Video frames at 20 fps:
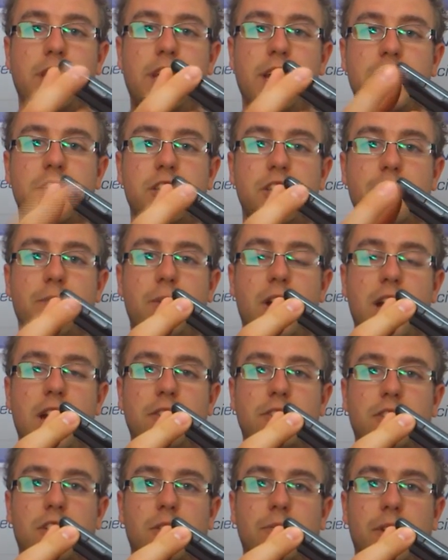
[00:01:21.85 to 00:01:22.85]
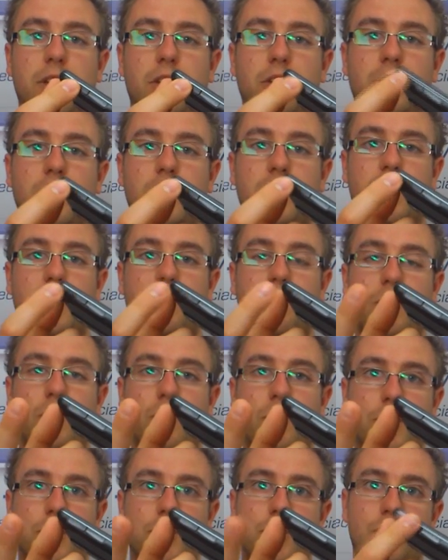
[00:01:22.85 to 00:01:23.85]
The HDMI out is going to be good if
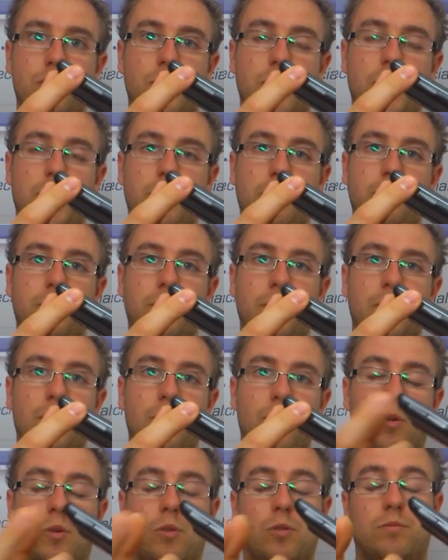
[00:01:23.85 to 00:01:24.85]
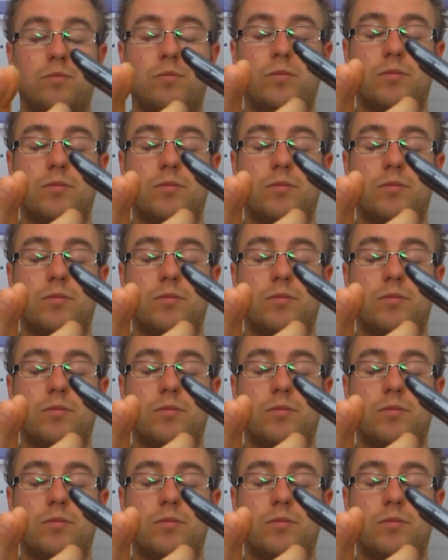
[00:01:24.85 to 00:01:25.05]
you want to stream or